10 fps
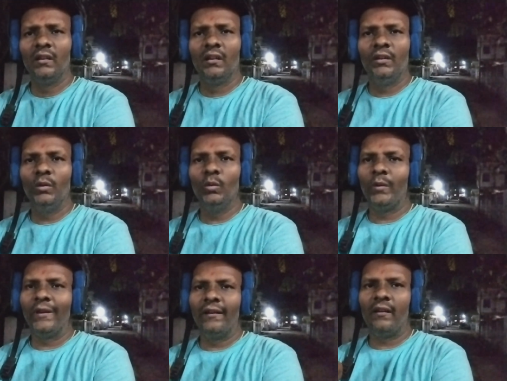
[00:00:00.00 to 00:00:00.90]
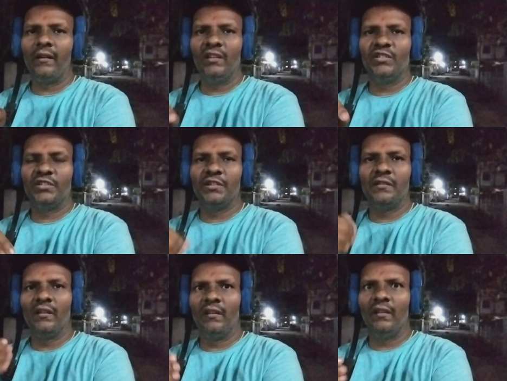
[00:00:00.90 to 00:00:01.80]
you can reach
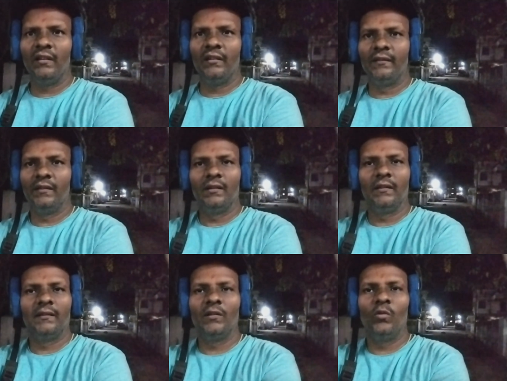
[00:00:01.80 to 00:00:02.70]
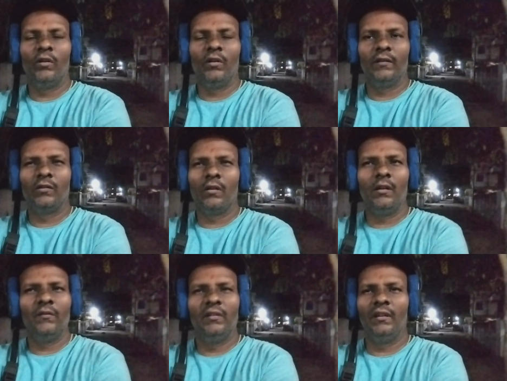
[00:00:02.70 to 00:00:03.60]
the nearest Sarguru restaurant
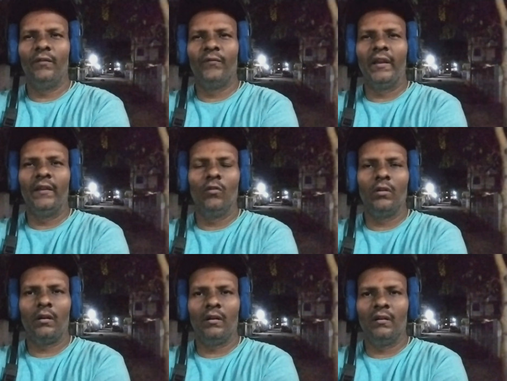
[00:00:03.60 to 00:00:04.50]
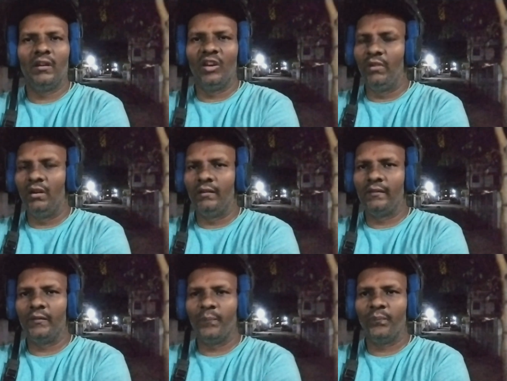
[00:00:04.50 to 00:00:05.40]
within 5 or 10 minutes.
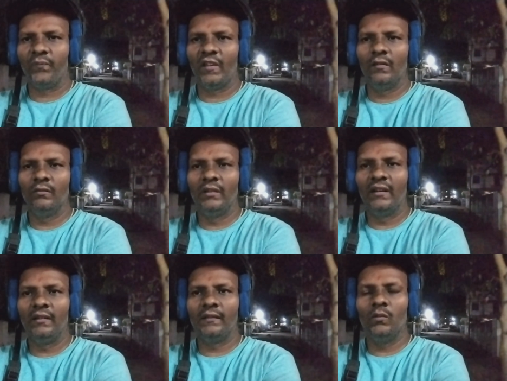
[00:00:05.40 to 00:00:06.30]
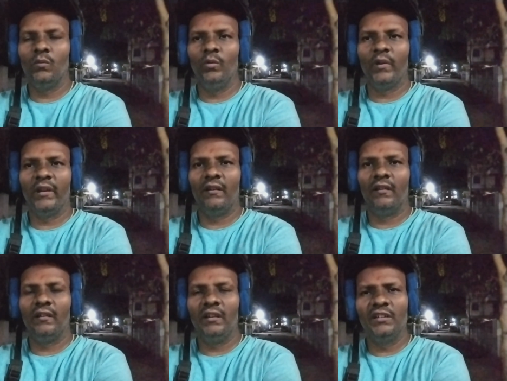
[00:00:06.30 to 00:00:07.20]
So that is how you can
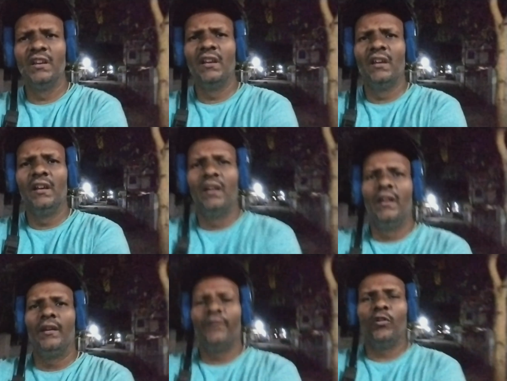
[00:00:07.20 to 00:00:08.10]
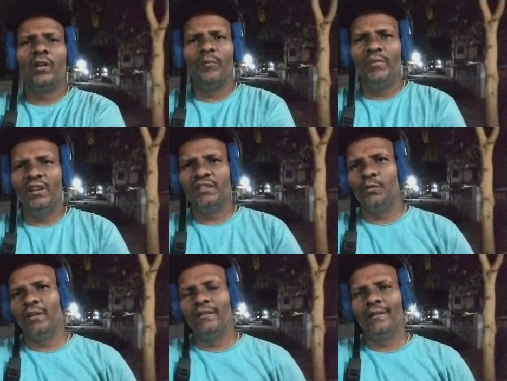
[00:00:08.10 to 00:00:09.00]
reach. If you are in beach, you
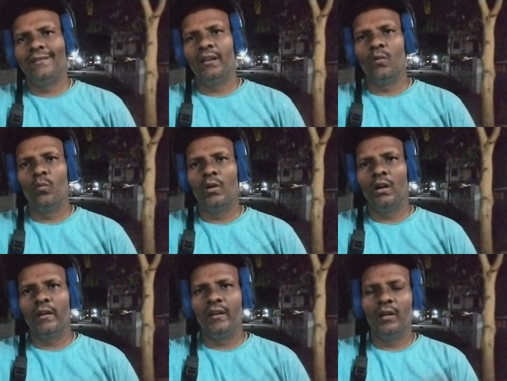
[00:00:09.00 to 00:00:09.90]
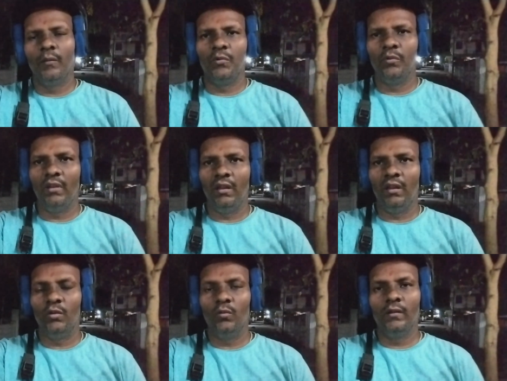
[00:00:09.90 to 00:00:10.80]
can just take a walk and come towards
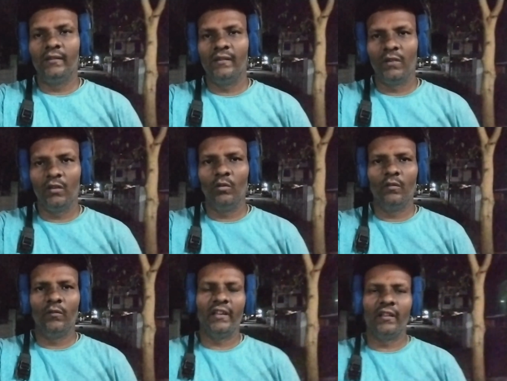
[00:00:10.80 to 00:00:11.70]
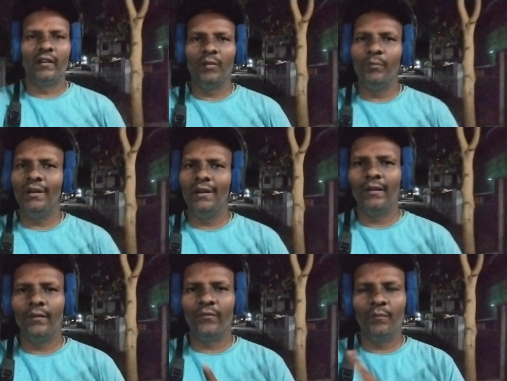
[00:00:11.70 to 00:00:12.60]
the Manakula Nayakar temple.
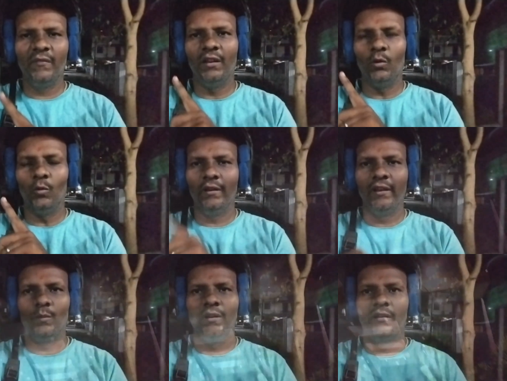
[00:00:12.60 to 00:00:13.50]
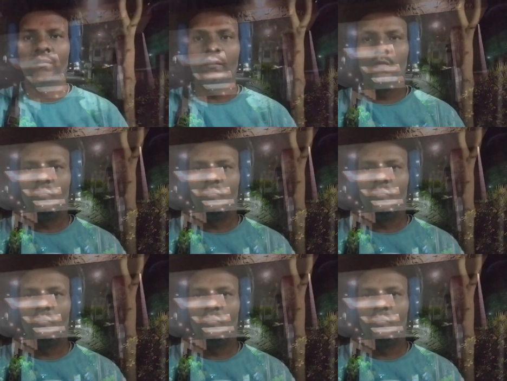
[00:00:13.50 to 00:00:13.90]
From there you will get one Sarguru